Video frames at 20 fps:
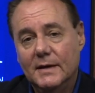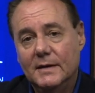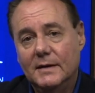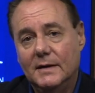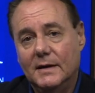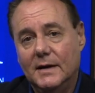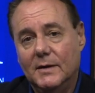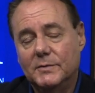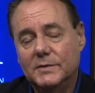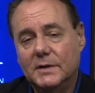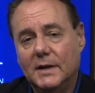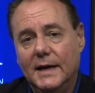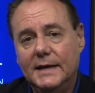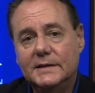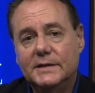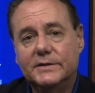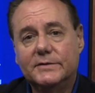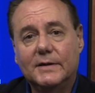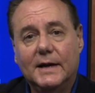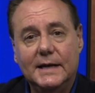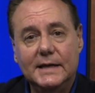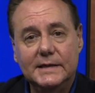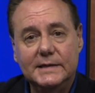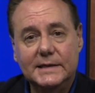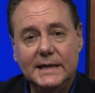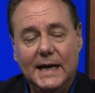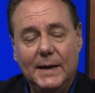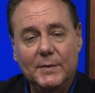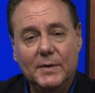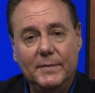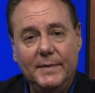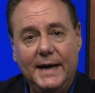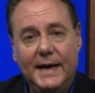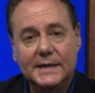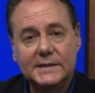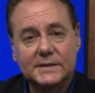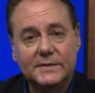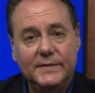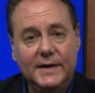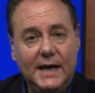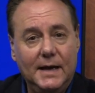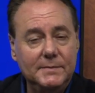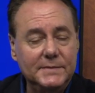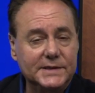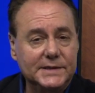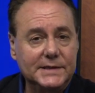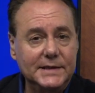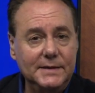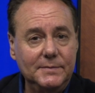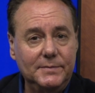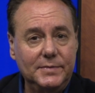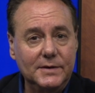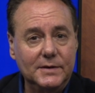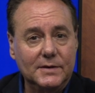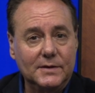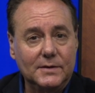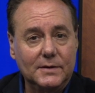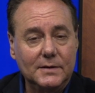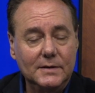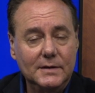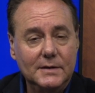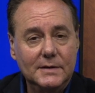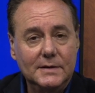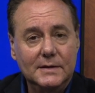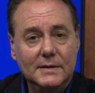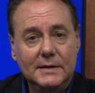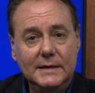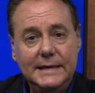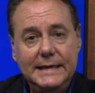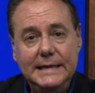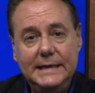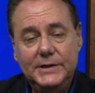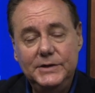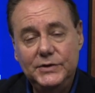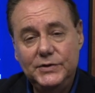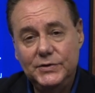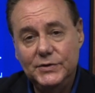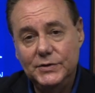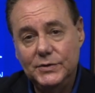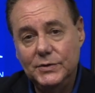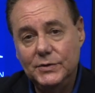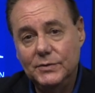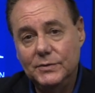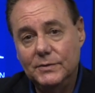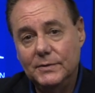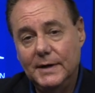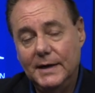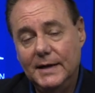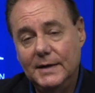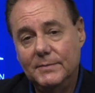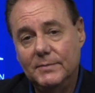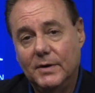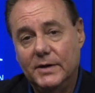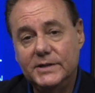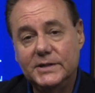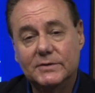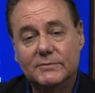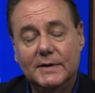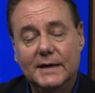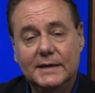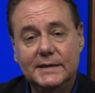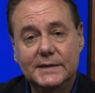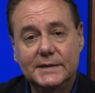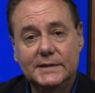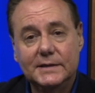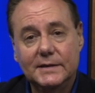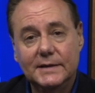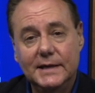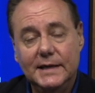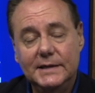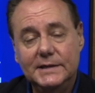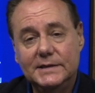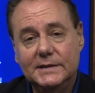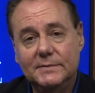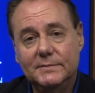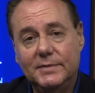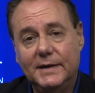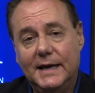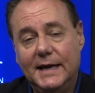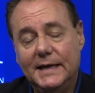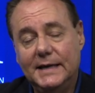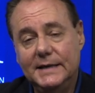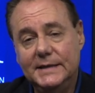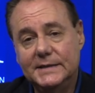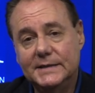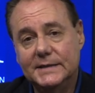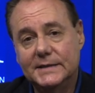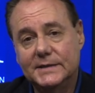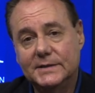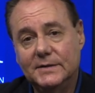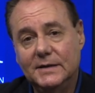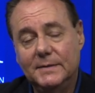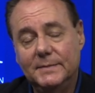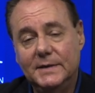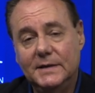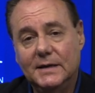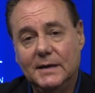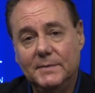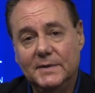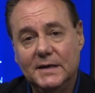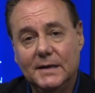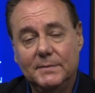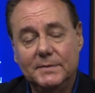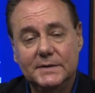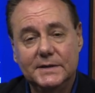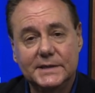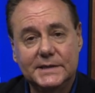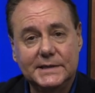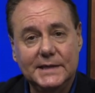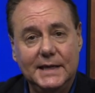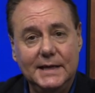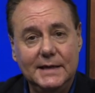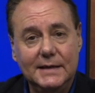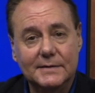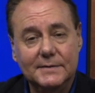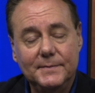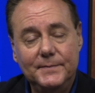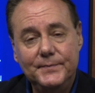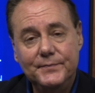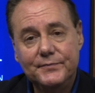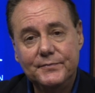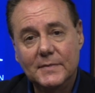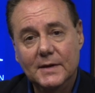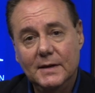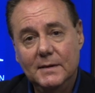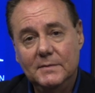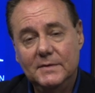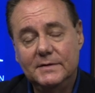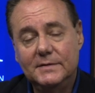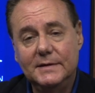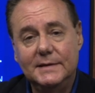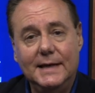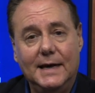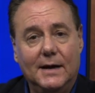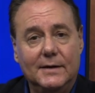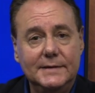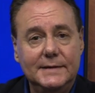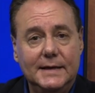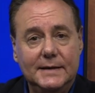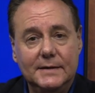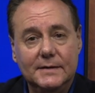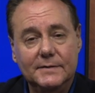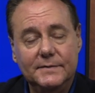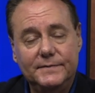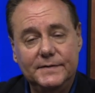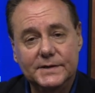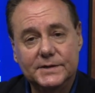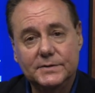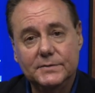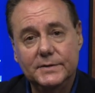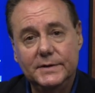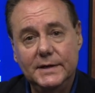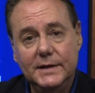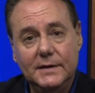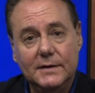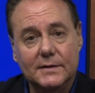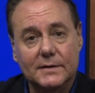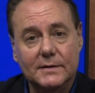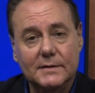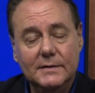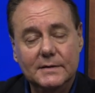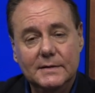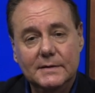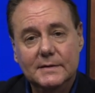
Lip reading: would like to try to jam a massive amnesty bill into a budget reconciliation package that's going to be coming up in the Senate between now and the end of the fiscal year.